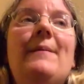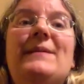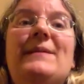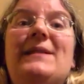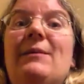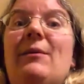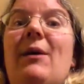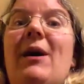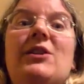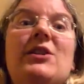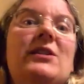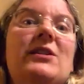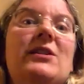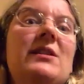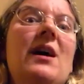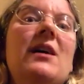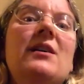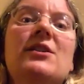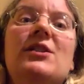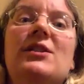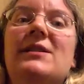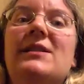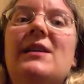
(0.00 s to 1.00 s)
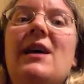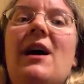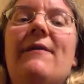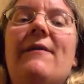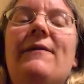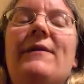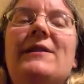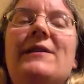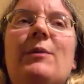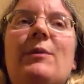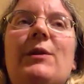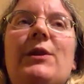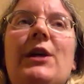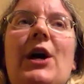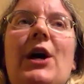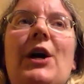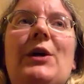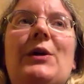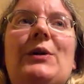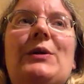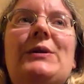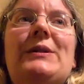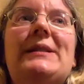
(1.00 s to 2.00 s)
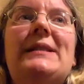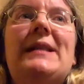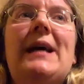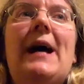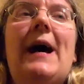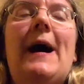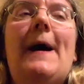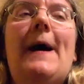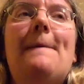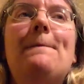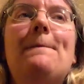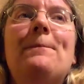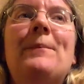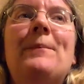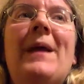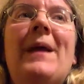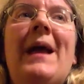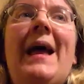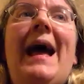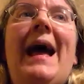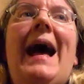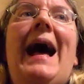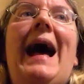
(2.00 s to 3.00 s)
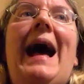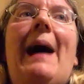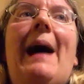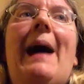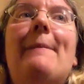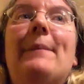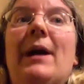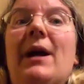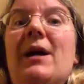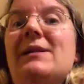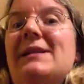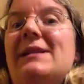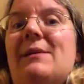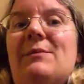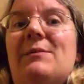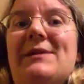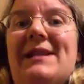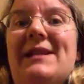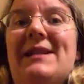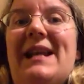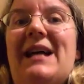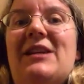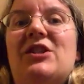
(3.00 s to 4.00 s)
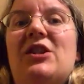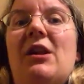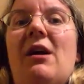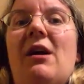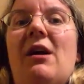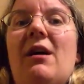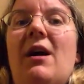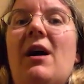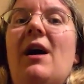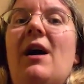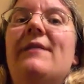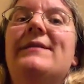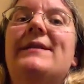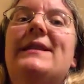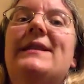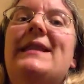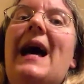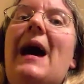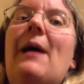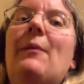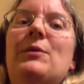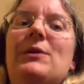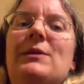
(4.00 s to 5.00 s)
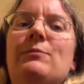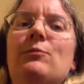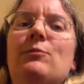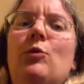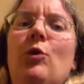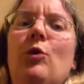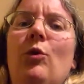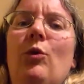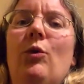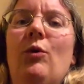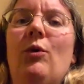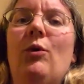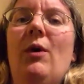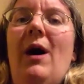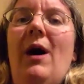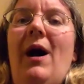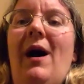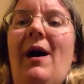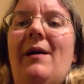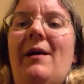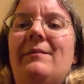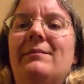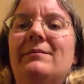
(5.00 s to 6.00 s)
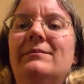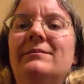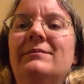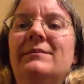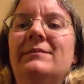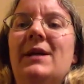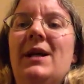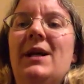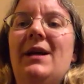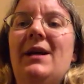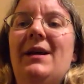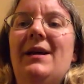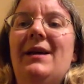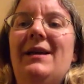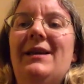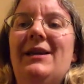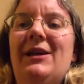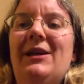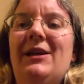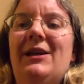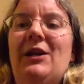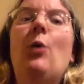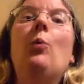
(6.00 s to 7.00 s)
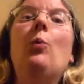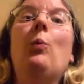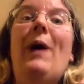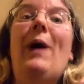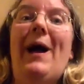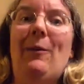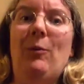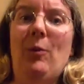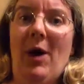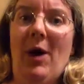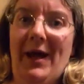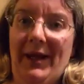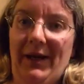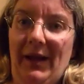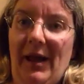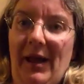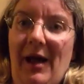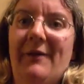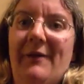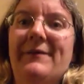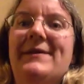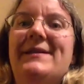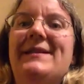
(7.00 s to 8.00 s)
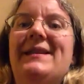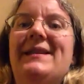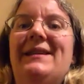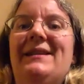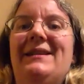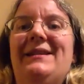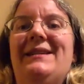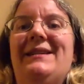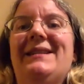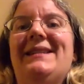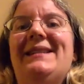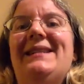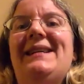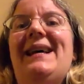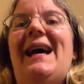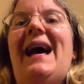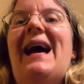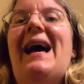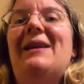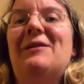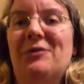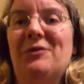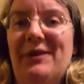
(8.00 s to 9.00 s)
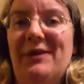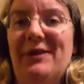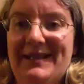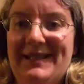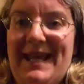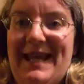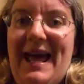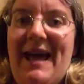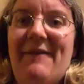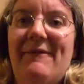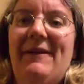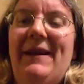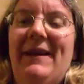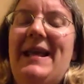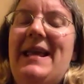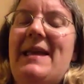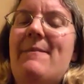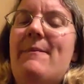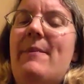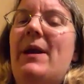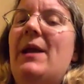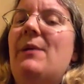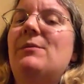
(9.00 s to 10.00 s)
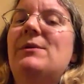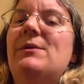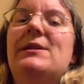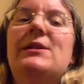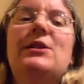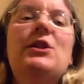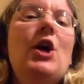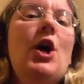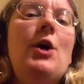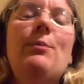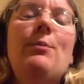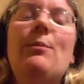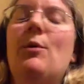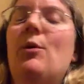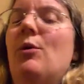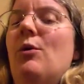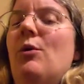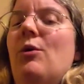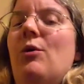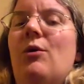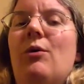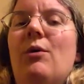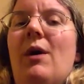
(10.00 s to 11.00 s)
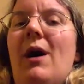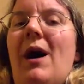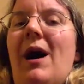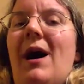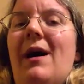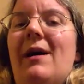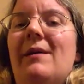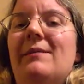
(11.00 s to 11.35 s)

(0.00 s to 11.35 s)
So I just touched the surface with those. And because it was the National Archives, that was more, wear white gloves and handle things carefully, but it was no more